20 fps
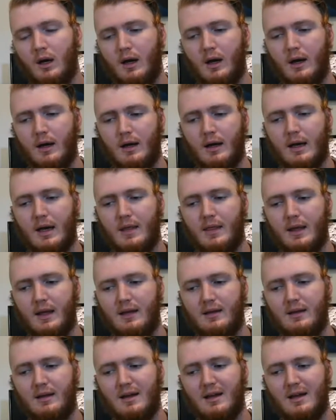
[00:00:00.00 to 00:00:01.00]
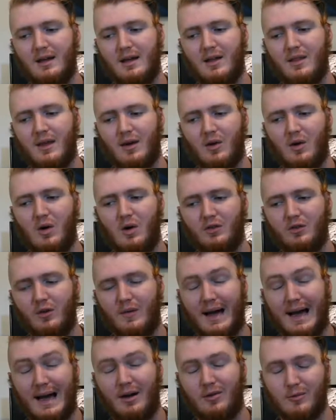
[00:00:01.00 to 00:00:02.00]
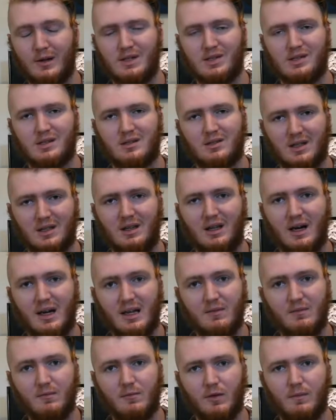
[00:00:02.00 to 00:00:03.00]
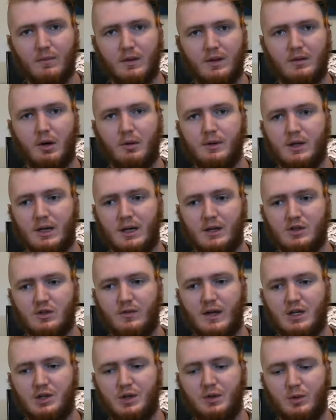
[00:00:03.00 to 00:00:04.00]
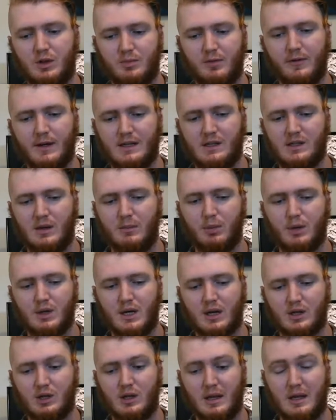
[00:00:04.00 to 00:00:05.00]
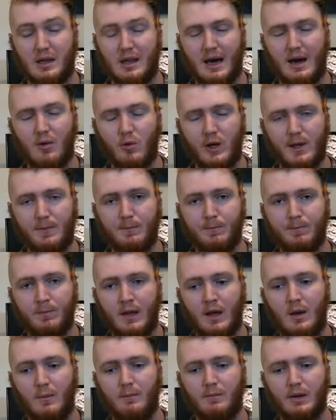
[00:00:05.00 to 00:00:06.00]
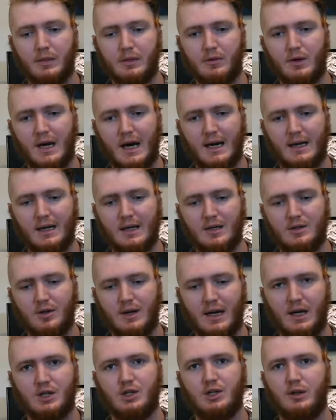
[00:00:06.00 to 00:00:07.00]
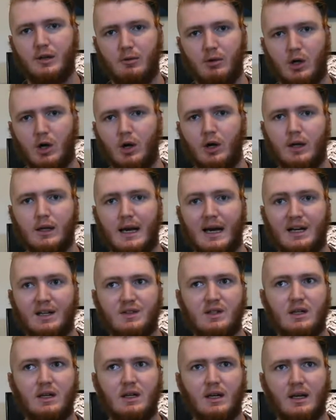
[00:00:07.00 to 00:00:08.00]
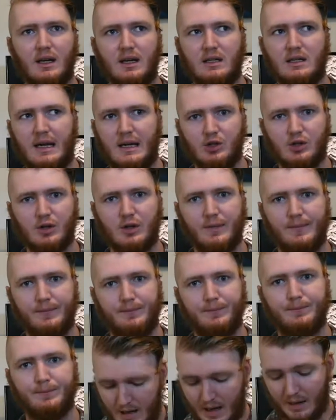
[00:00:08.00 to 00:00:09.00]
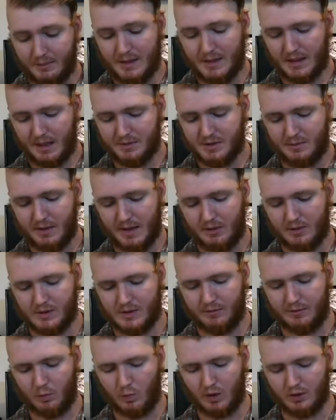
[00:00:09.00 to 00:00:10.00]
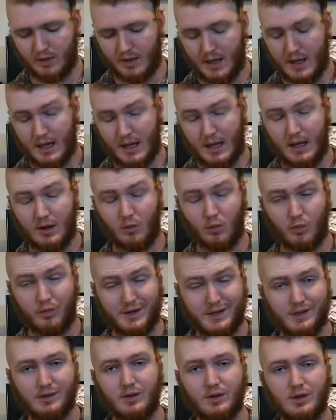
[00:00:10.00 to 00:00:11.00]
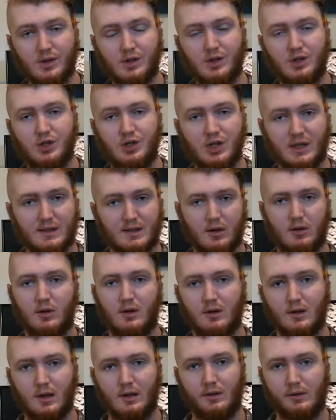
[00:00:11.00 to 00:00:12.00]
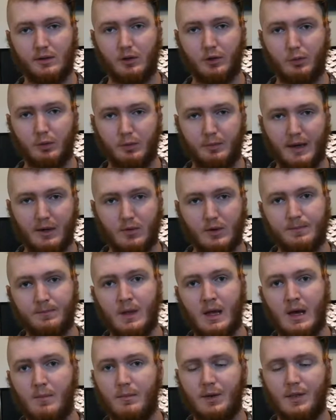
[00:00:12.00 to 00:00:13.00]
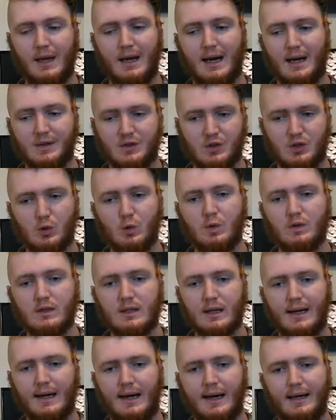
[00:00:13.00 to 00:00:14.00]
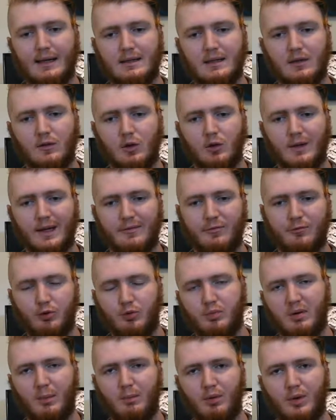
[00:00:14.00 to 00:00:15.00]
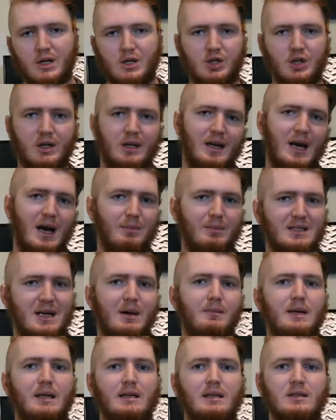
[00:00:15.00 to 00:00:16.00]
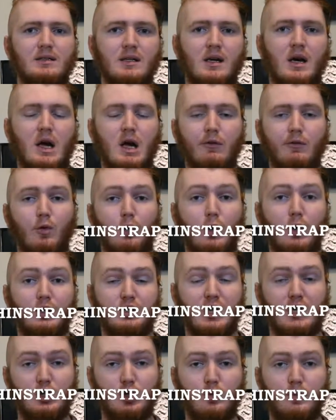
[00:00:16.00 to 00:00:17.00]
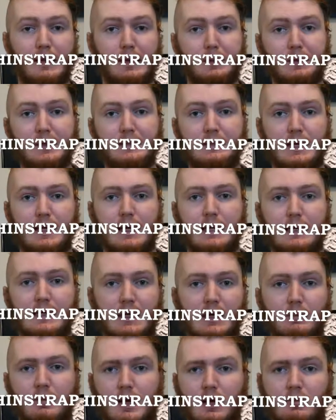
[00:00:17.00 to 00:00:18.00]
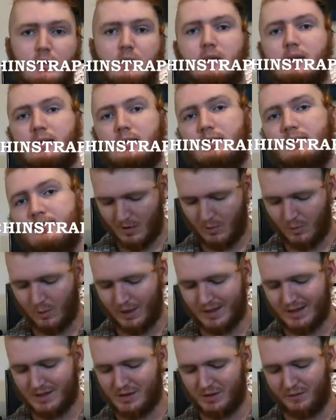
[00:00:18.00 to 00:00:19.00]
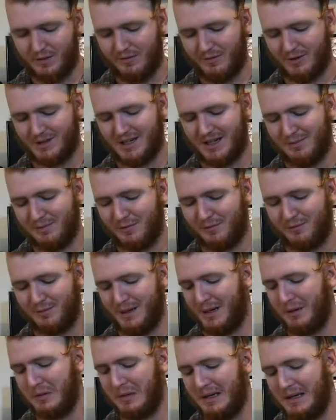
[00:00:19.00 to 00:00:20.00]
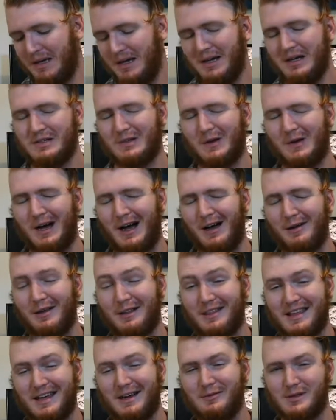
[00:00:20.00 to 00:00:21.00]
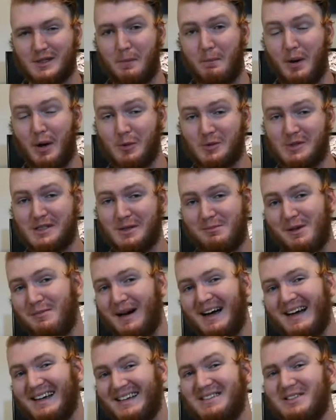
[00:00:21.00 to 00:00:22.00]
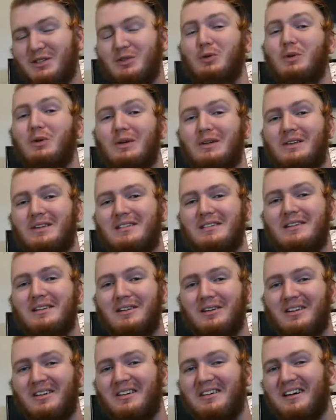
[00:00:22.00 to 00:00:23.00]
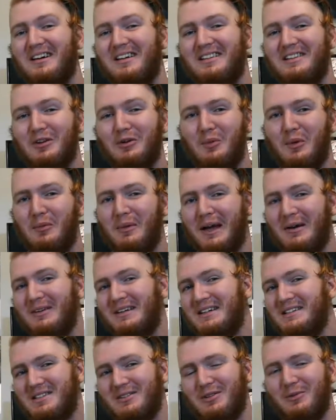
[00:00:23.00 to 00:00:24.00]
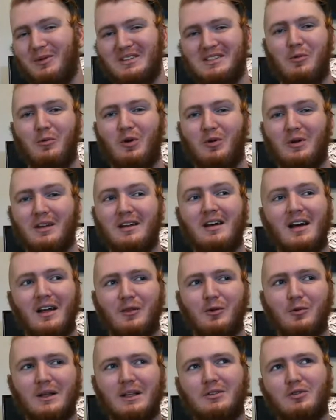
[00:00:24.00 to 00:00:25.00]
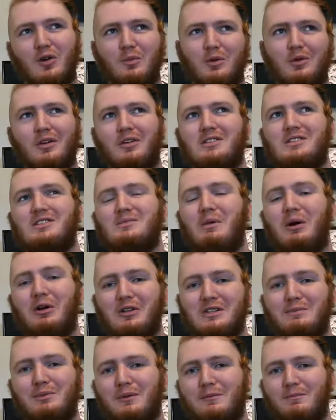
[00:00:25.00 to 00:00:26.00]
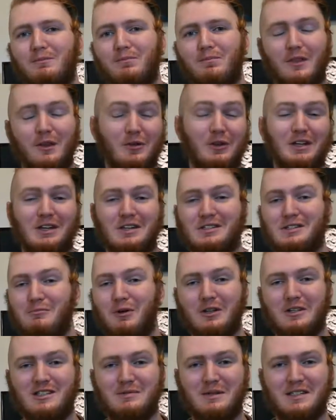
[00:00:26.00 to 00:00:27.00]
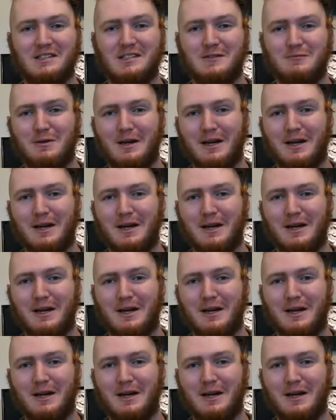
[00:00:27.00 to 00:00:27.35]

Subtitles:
And then they're also at risk decline from the Department of Conservation, which provides them protection in that way. But they're not internationally regarded as endangered. How many types of penguins have you worked with? In research, just the Kororoa, the little blue penguin. But then at zoos, I did a little like food preparation and habitat maintenance for Gentoo penguins and King penguins. What is your favorite type of penguin? So I think I'm supposed to be biased towards the Kororoa, the little blue penguin, because they're the ones I work with. And they're really adorable. They're the smallest species of